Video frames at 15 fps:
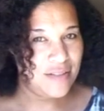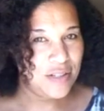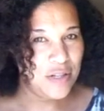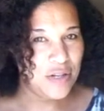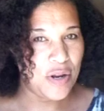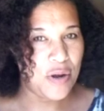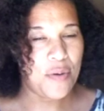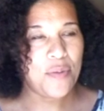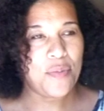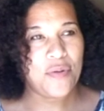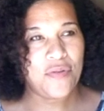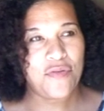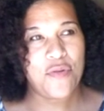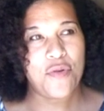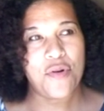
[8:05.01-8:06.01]
you know,
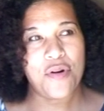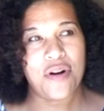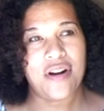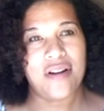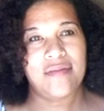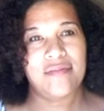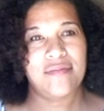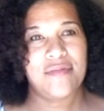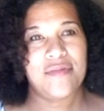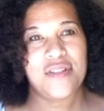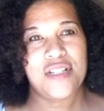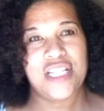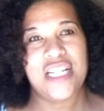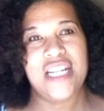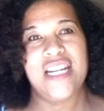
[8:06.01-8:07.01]
before
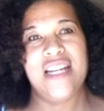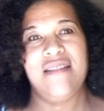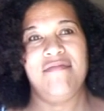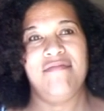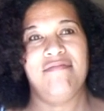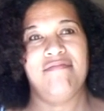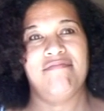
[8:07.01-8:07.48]
she